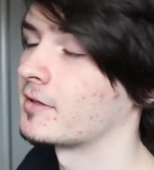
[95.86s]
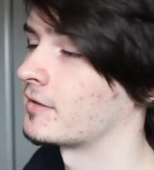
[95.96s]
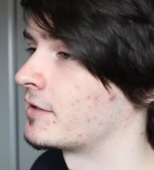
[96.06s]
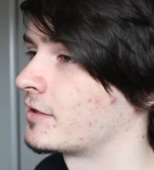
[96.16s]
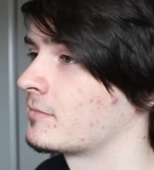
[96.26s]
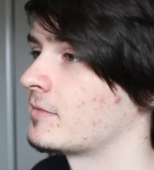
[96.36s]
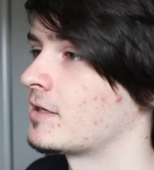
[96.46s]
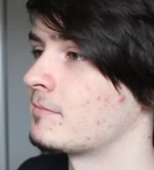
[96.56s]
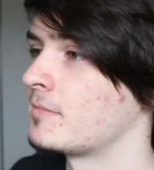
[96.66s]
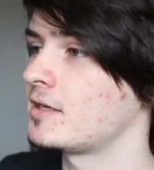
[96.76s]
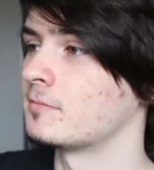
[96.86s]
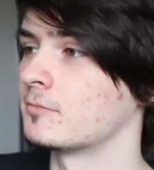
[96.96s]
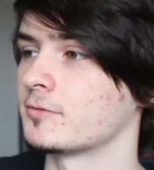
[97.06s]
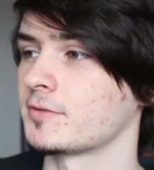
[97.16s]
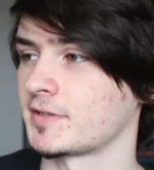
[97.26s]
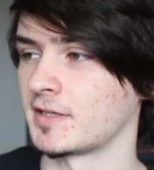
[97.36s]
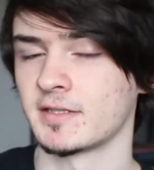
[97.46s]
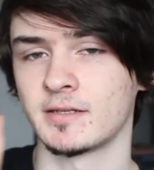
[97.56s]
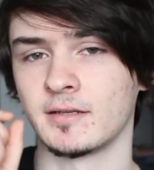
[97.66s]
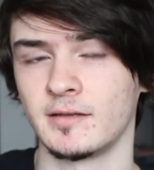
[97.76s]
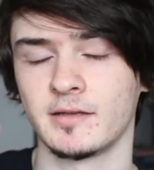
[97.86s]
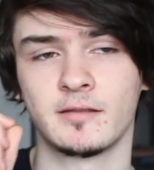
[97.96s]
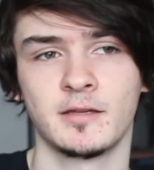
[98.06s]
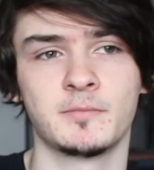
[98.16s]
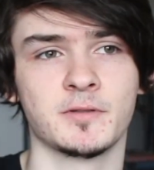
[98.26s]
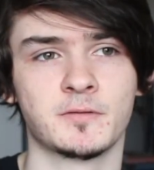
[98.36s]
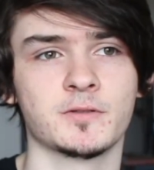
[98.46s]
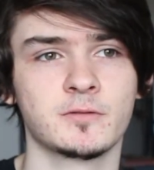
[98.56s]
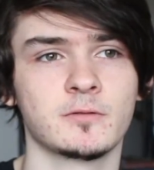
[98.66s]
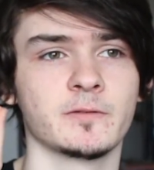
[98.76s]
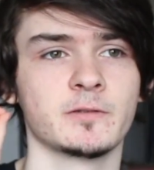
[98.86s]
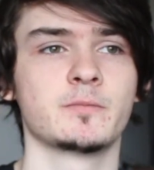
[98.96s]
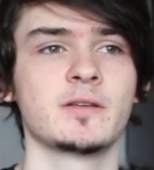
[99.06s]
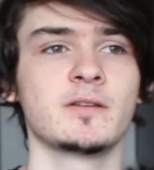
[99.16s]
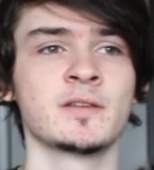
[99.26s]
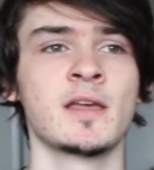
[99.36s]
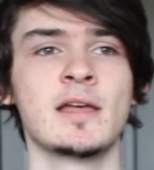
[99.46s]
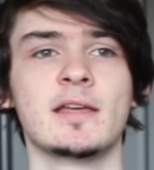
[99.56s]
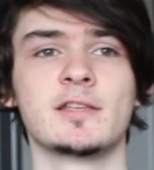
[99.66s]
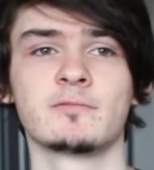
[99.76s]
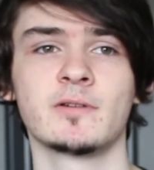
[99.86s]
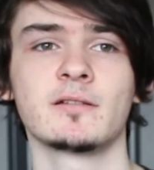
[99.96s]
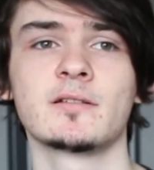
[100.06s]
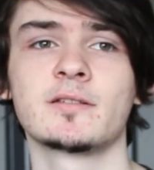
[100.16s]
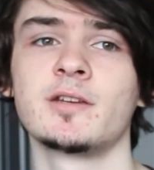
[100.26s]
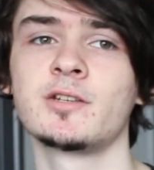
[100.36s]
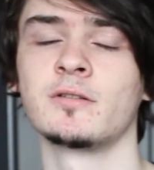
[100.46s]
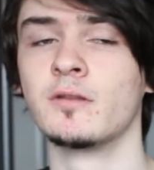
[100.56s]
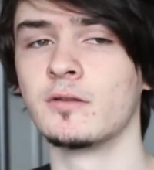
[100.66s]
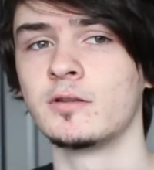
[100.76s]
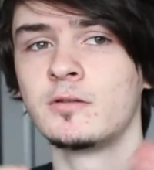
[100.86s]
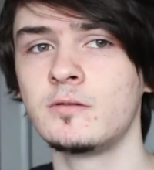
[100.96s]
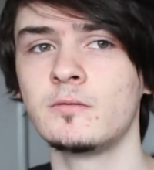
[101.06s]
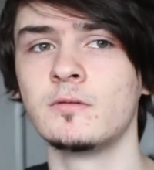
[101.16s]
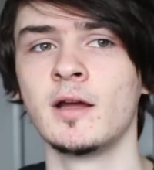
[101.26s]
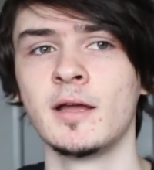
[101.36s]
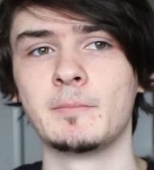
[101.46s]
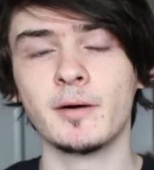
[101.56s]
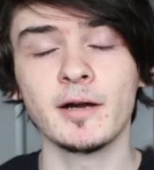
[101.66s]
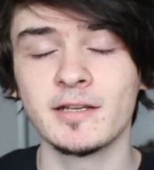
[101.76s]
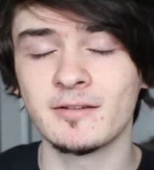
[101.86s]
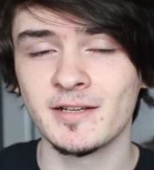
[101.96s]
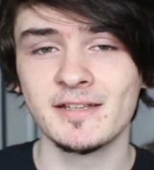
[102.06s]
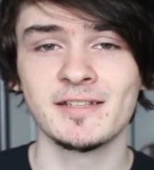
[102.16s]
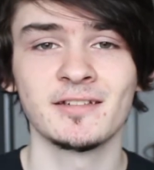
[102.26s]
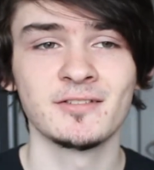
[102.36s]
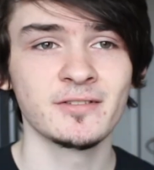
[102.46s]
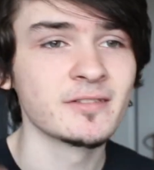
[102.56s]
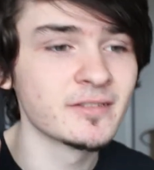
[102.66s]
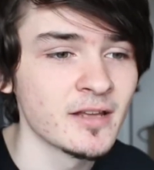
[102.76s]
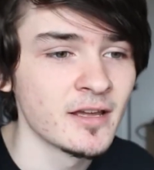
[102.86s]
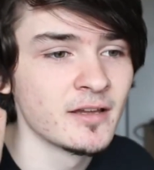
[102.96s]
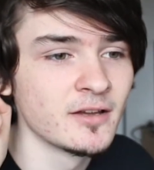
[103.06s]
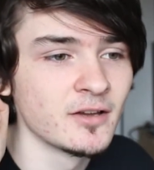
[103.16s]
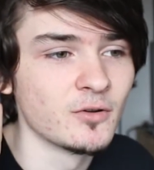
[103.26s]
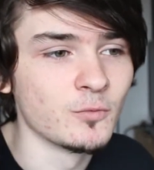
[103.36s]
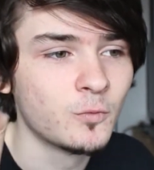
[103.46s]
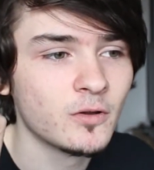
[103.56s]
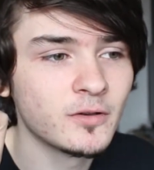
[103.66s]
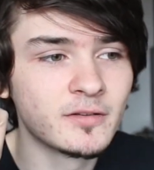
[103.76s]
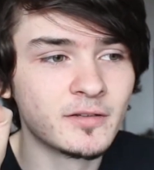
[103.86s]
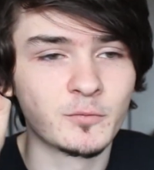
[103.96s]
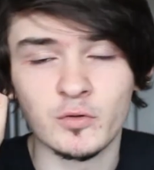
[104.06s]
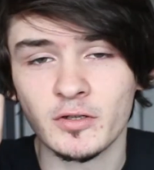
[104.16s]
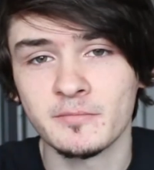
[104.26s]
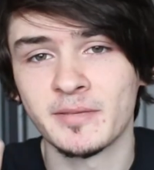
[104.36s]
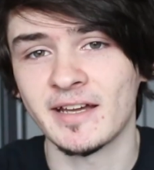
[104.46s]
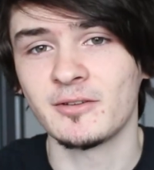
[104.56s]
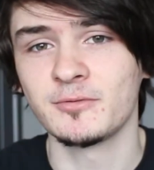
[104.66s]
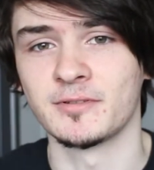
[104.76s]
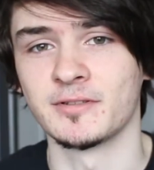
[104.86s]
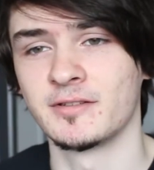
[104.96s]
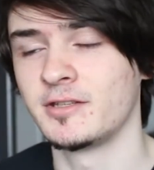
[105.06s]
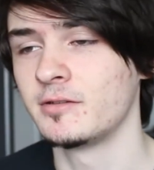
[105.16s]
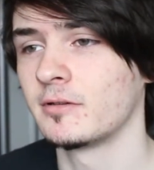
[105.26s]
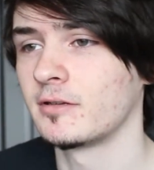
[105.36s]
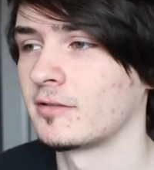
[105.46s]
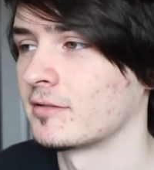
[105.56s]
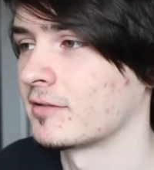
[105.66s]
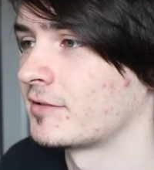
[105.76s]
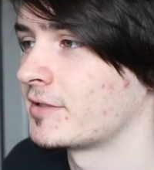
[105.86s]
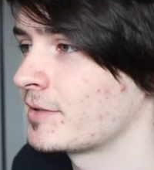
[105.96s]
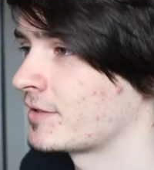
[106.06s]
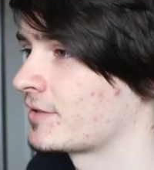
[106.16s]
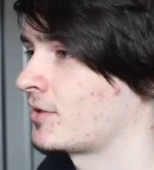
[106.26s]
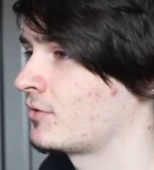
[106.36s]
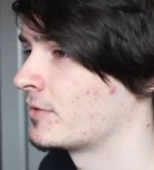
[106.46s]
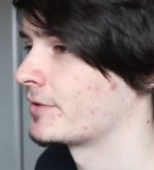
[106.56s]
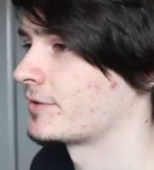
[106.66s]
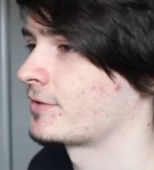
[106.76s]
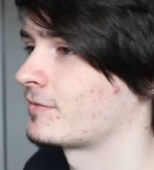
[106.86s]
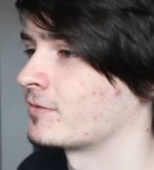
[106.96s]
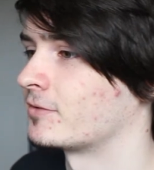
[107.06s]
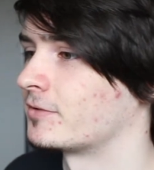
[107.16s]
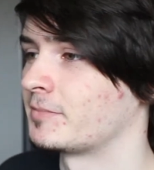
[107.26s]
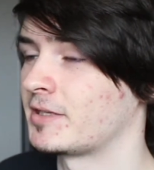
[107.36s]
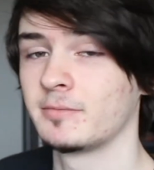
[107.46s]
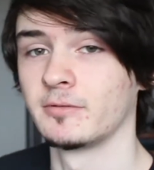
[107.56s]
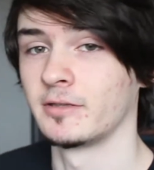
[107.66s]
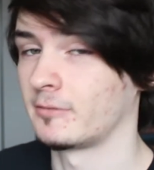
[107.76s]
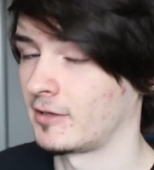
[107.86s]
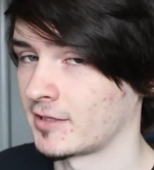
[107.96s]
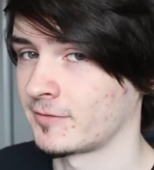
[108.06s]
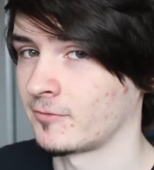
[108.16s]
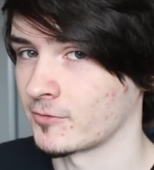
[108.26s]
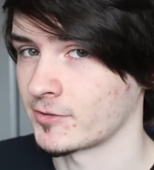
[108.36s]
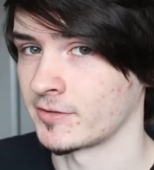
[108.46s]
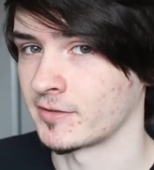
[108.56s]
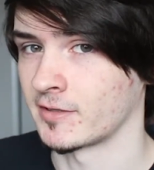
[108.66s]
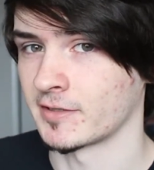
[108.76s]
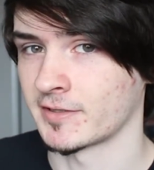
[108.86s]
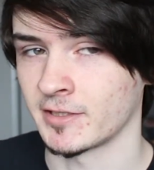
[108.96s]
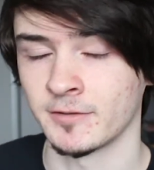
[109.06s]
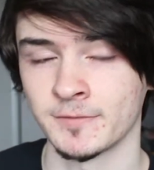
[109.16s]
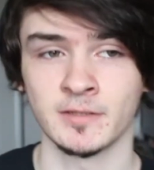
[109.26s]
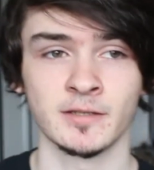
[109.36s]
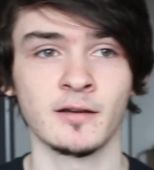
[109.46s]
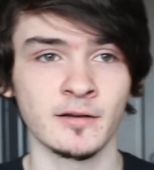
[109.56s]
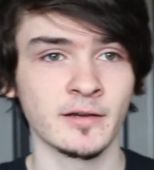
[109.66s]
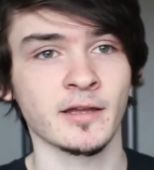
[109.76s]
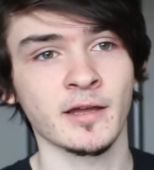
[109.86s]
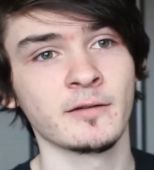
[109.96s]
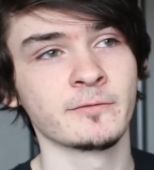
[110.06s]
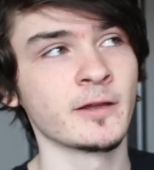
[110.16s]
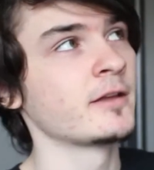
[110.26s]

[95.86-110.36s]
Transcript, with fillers: behind them, it made more sense to like them than the short films because it's a realization that you, by donating just one one pound you are doing so much for people who are less fortunate than ourselves like i have